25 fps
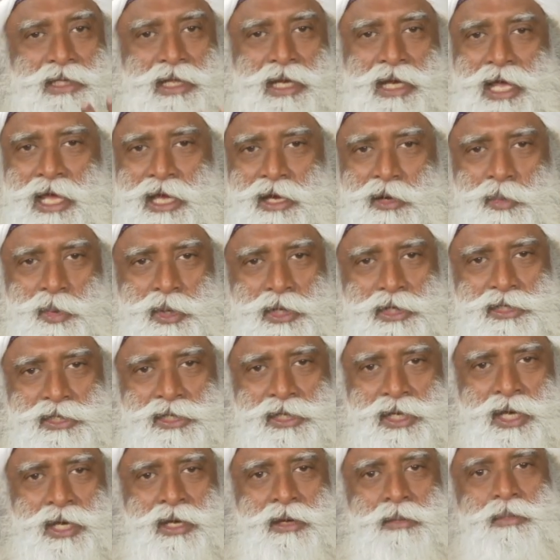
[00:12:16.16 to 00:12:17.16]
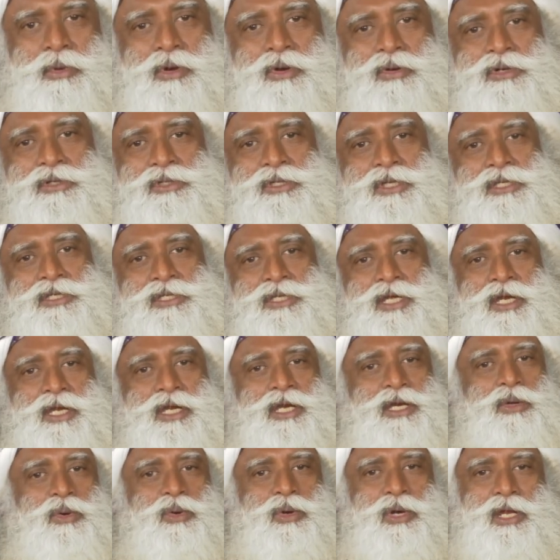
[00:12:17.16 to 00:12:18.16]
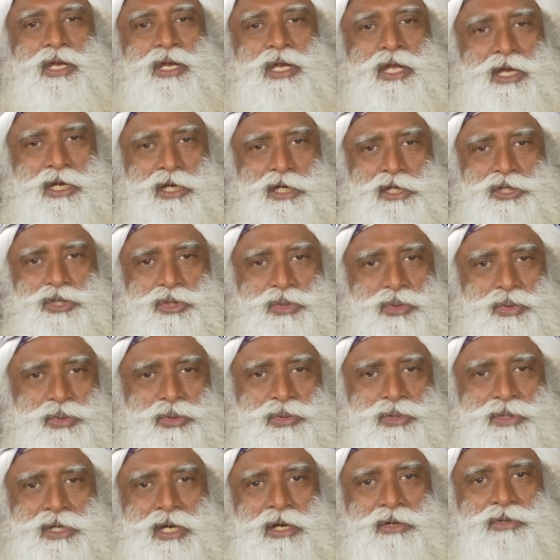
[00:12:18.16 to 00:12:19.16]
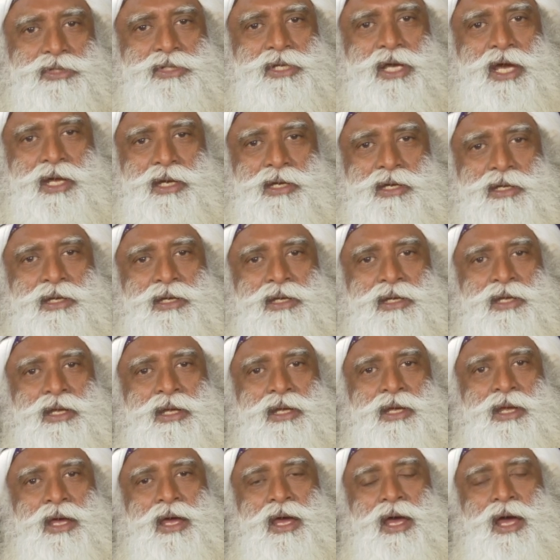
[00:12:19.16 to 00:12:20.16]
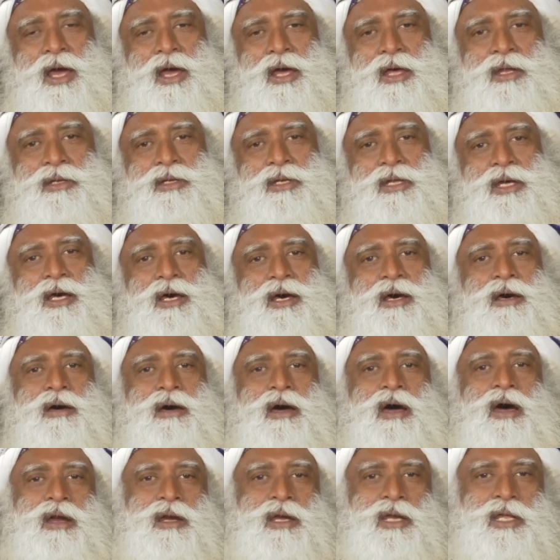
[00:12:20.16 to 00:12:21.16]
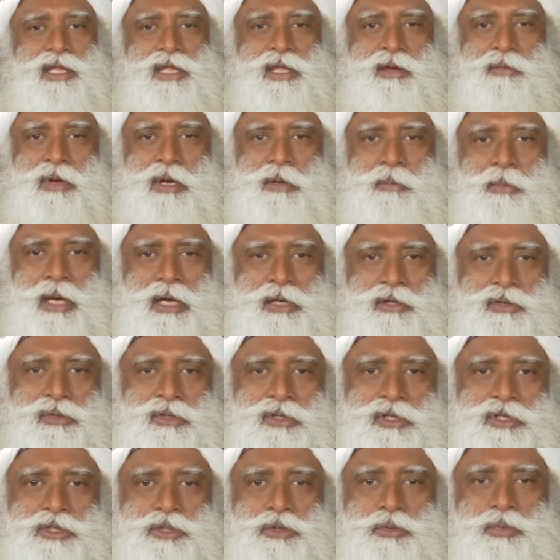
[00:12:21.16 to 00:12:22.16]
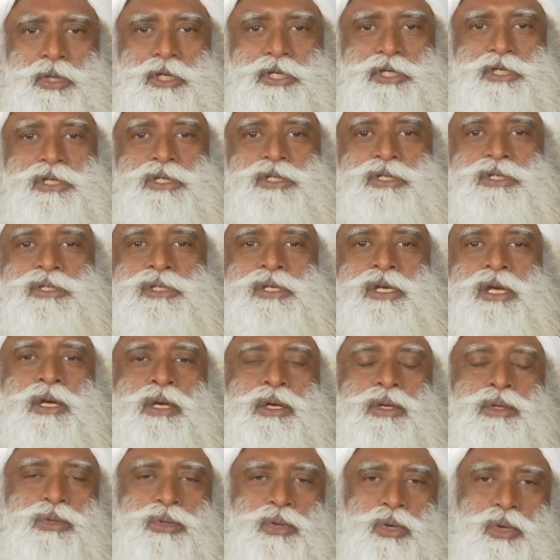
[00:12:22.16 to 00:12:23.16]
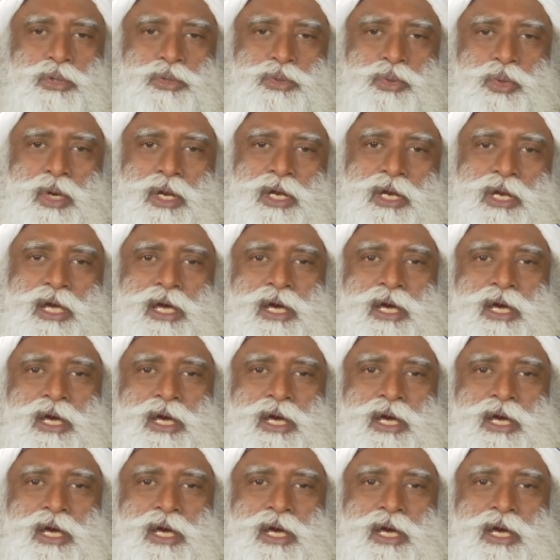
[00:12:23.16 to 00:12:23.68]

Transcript: the language because they studied only in English schools outside. And hardly they went back to the reservations. Those who are in